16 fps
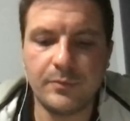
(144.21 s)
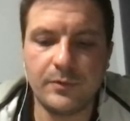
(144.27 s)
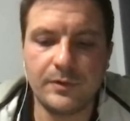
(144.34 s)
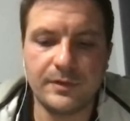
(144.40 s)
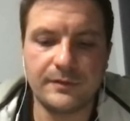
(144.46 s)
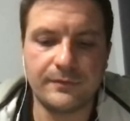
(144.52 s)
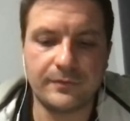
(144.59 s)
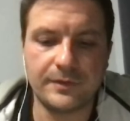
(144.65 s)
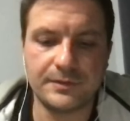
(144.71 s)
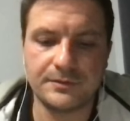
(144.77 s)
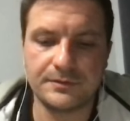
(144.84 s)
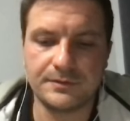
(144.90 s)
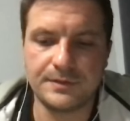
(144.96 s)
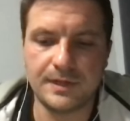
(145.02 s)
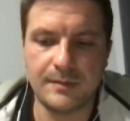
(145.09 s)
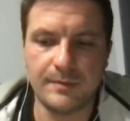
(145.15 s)
point
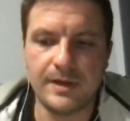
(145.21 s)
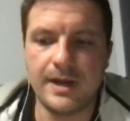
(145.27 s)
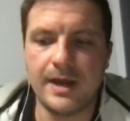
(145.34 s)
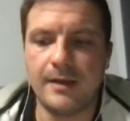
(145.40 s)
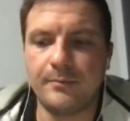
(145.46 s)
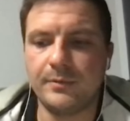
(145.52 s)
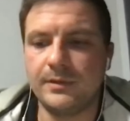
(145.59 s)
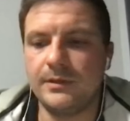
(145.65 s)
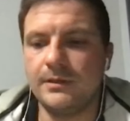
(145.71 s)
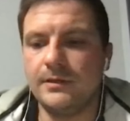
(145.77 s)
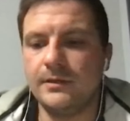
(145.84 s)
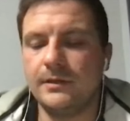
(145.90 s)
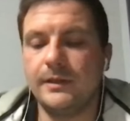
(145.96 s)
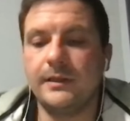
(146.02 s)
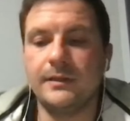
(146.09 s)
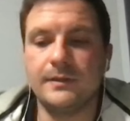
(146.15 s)
differential team and not
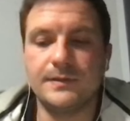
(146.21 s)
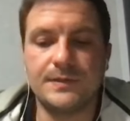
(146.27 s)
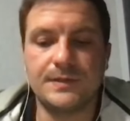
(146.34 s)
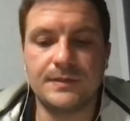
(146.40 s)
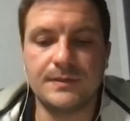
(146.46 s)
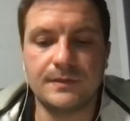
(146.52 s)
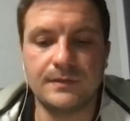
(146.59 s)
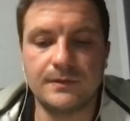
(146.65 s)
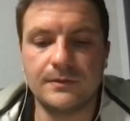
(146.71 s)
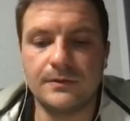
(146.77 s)
be like consistently